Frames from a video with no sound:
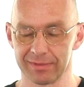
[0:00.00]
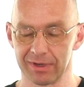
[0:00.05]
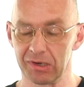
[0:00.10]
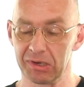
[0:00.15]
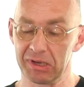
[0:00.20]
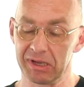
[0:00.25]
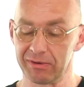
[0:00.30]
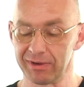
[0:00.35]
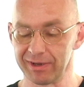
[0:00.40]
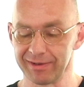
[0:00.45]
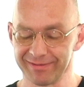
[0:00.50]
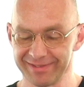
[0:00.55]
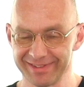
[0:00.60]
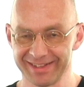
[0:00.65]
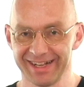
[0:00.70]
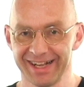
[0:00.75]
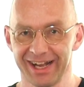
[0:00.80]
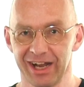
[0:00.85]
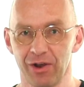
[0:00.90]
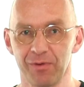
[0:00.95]
Okay, well,
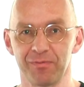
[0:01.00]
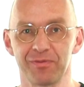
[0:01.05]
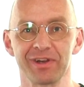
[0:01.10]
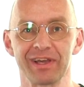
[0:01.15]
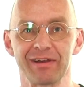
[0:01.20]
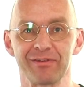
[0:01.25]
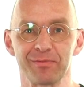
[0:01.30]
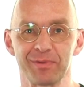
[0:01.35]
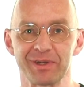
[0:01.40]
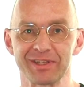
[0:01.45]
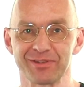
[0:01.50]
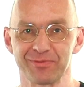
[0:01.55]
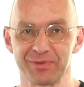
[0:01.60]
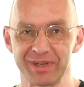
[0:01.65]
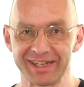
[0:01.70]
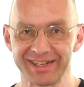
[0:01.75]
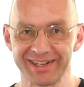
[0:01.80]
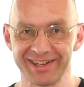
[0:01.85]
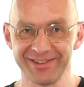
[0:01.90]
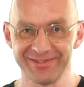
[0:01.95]
hopefully everybody's
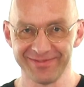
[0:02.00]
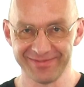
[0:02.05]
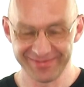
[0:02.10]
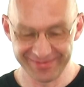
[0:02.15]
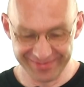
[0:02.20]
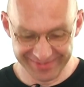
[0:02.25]
awake now.